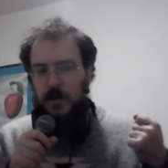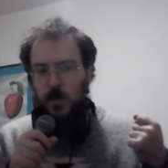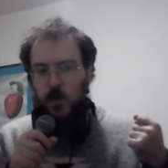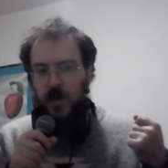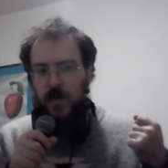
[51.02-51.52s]

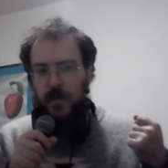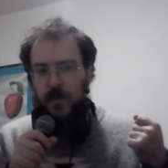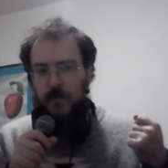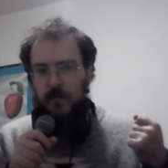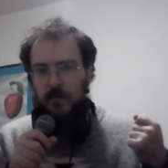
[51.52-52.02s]
with
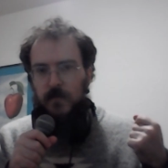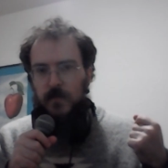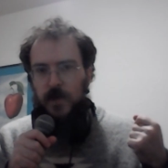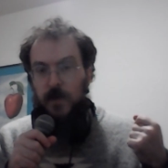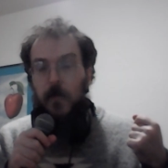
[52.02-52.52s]

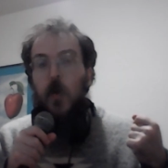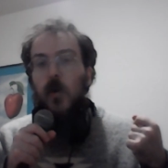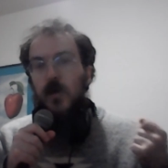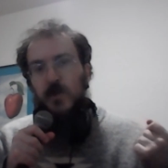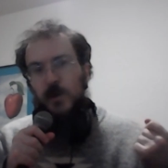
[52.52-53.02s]
a
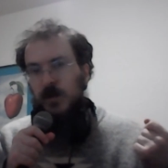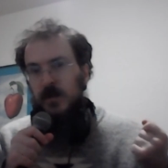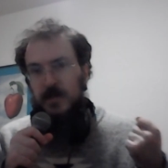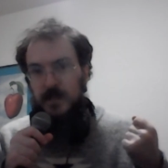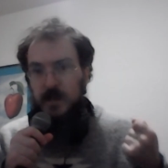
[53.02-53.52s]
polka dot
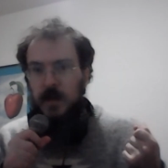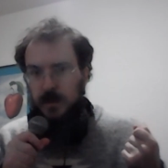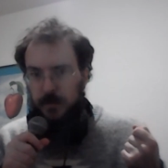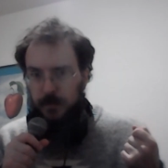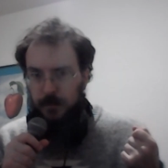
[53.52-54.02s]

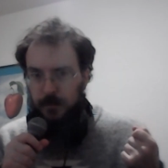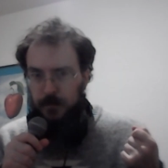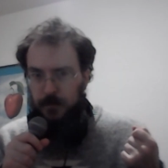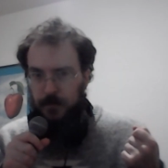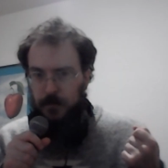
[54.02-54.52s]
design.
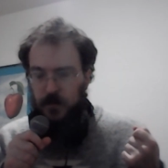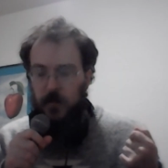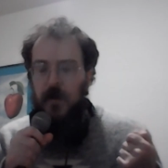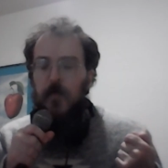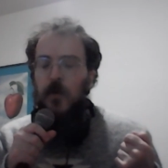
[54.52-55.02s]

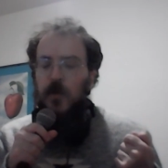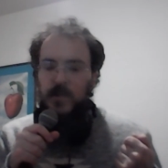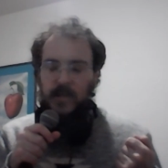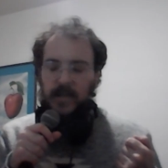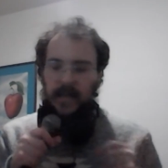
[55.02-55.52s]
By polka
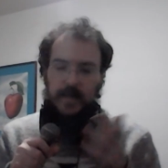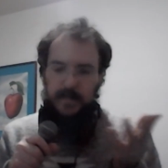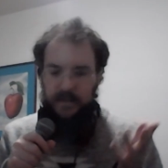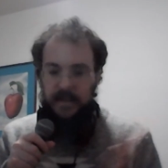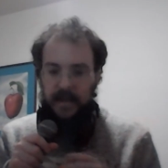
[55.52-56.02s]
dot, I guess,
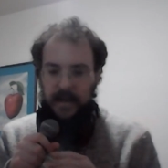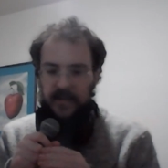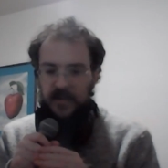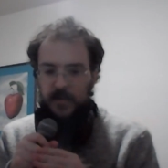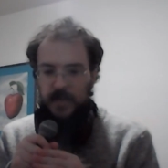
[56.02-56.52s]
I
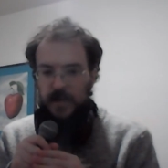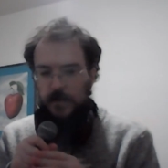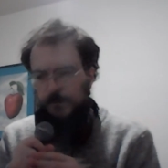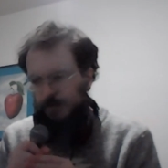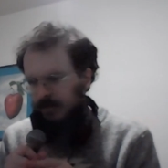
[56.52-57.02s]
just mean
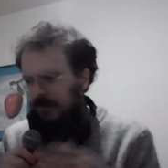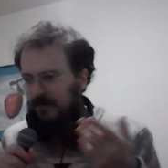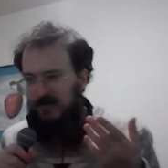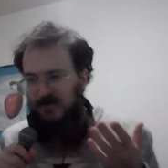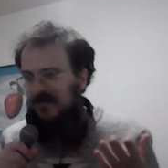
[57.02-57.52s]

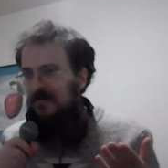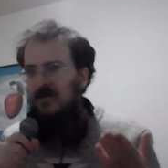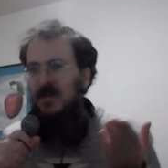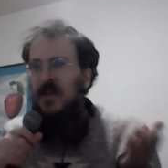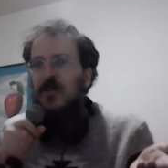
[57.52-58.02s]

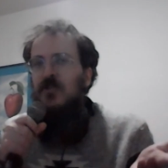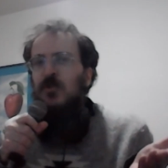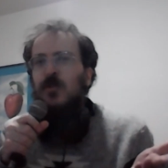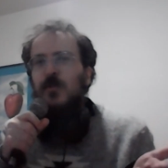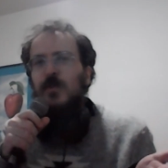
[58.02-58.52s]
an
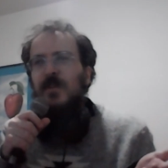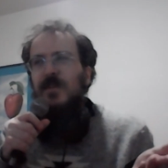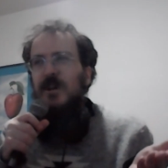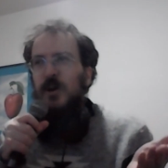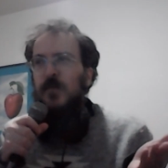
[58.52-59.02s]

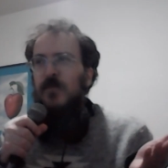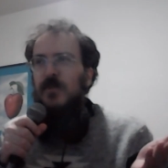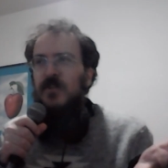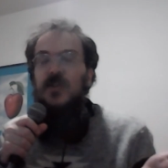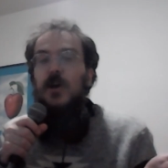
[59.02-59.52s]
assortment of
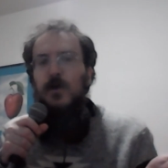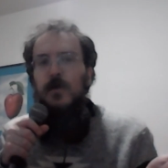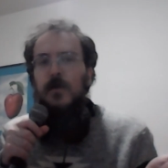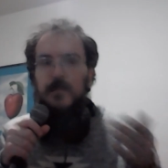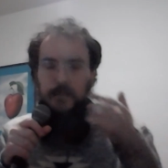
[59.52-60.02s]

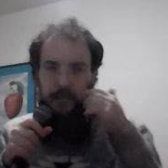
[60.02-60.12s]
circles,